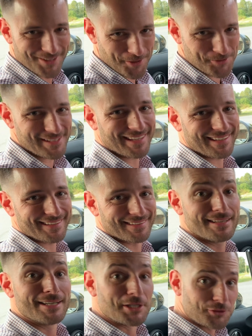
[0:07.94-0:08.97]
Oh yeah.
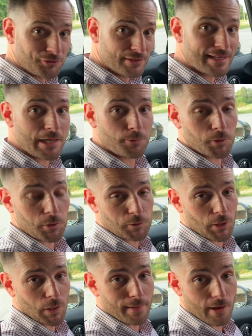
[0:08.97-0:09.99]
So today we're going
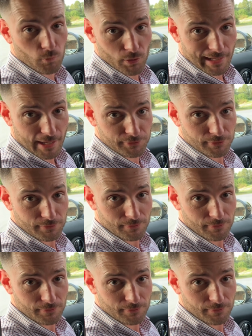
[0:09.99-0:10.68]
to talk about what, Alden?